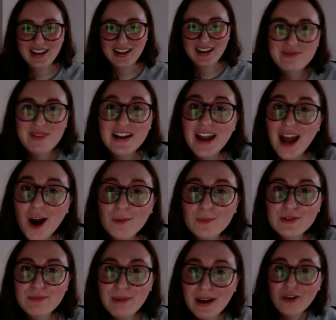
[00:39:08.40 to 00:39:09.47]
But it helped
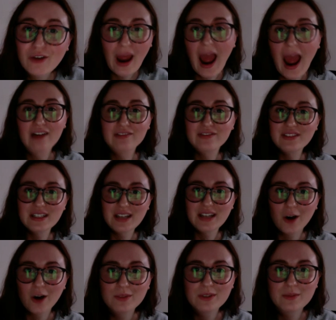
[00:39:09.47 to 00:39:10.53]
my craft. It
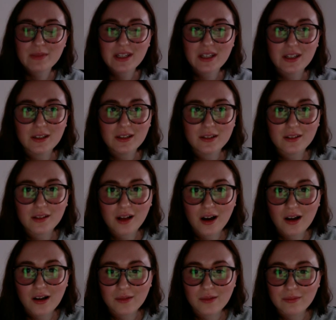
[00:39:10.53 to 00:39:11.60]
helped me
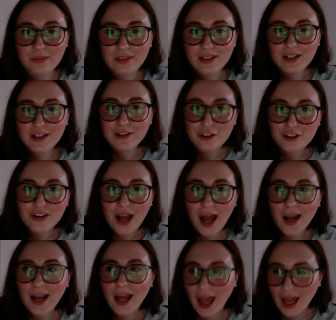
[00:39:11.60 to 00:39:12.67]
learn how
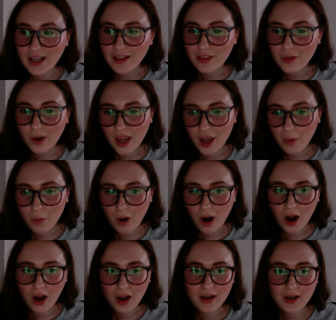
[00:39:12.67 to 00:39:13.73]
to edit the way I
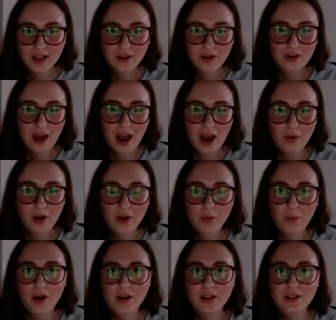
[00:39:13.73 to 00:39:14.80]
want and how I
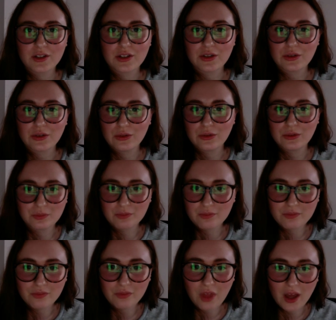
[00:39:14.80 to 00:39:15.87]
wanted to,
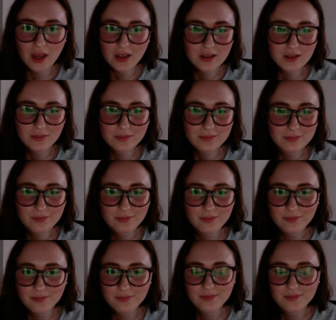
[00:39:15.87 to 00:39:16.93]
like,
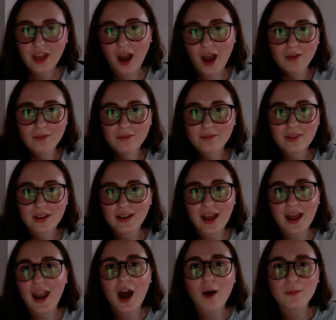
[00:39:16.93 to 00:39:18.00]

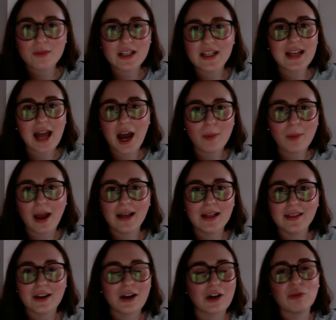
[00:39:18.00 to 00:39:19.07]
it helped. It didn't help
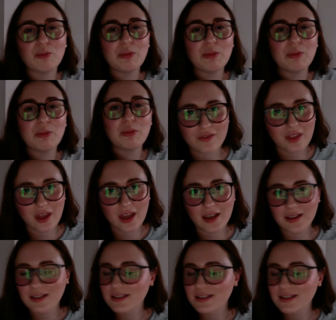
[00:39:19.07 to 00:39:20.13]
anything on the business side of
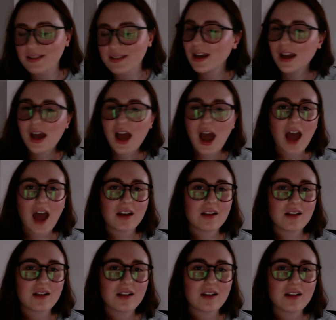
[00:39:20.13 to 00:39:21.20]
things, how
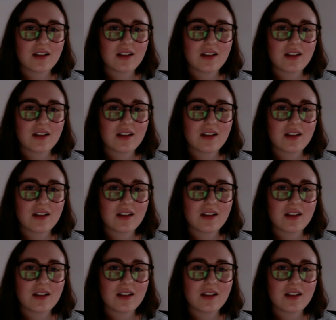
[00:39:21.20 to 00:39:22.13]
to like